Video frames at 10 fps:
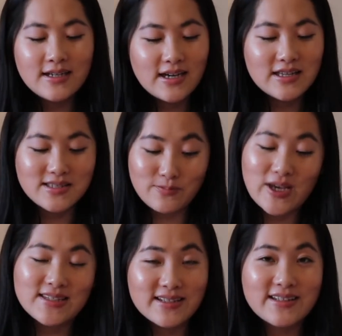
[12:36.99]
it's
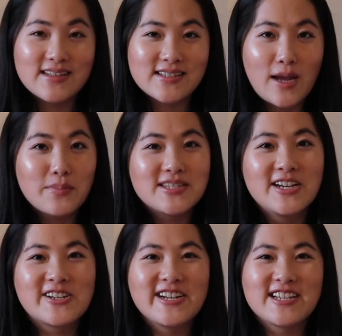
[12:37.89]
basically the same
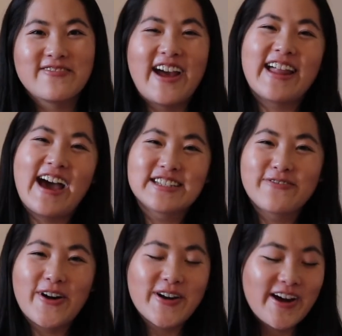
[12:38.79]
position as my last
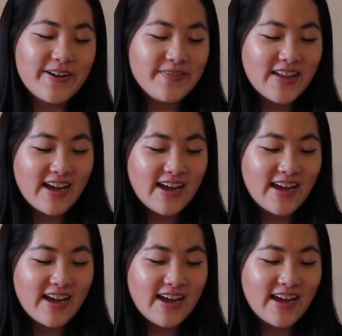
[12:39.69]
photo.